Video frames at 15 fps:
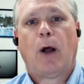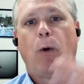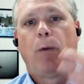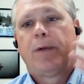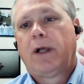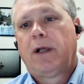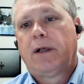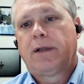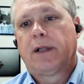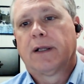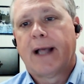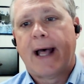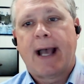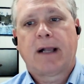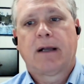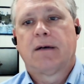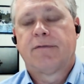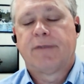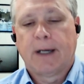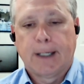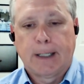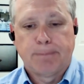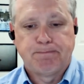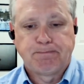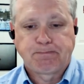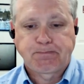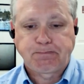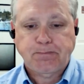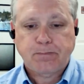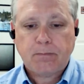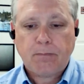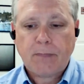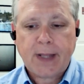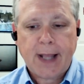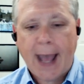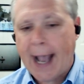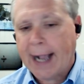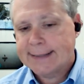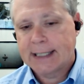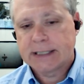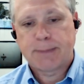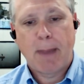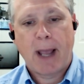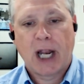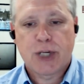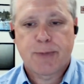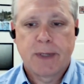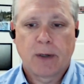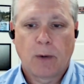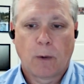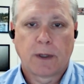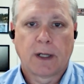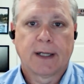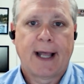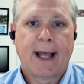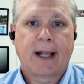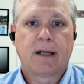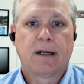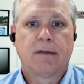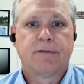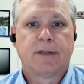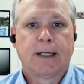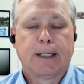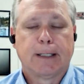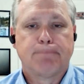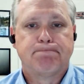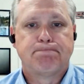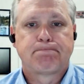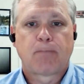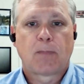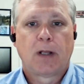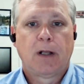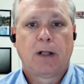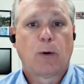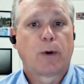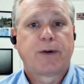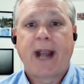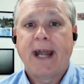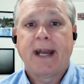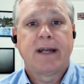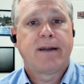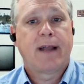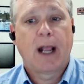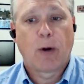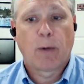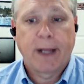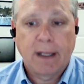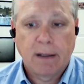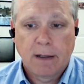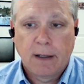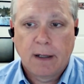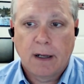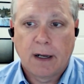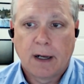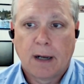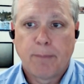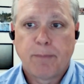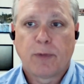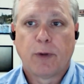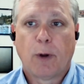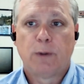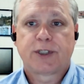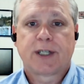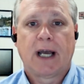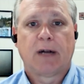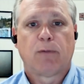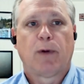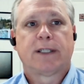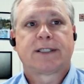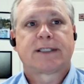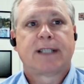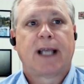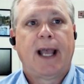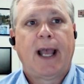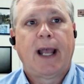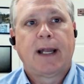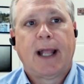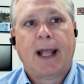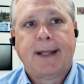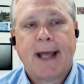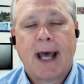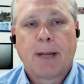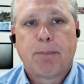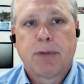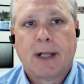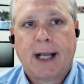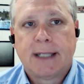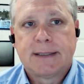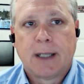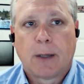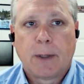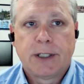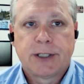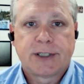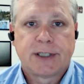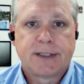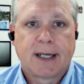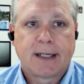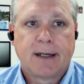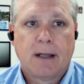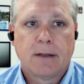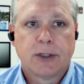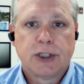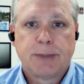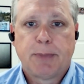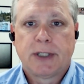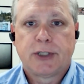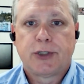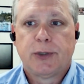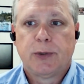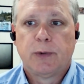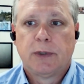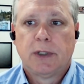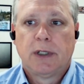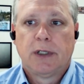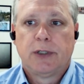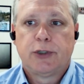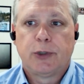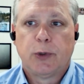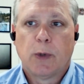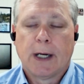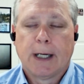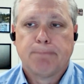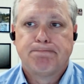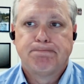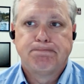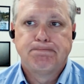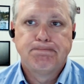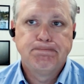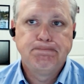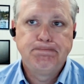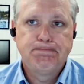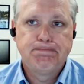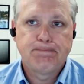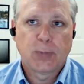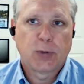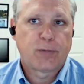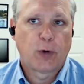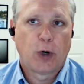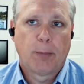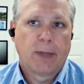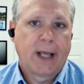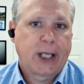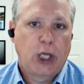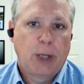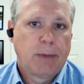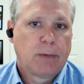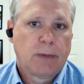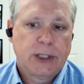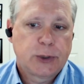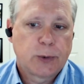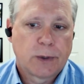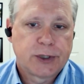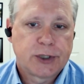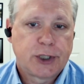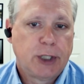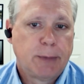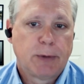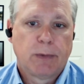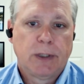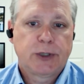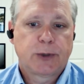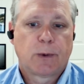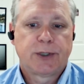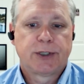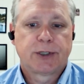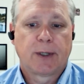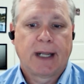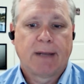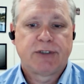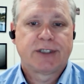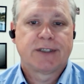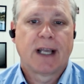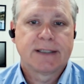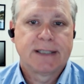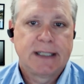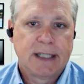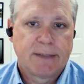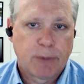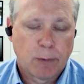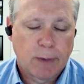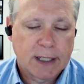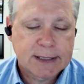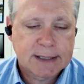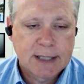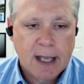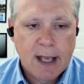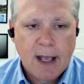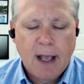know, the lack of um, access management or the lack of um, or data integrity, um, those kind of risks. And, and that applies not only just to technology, but to to um, the firm like human resources. Human resources is going to have slightly different risks.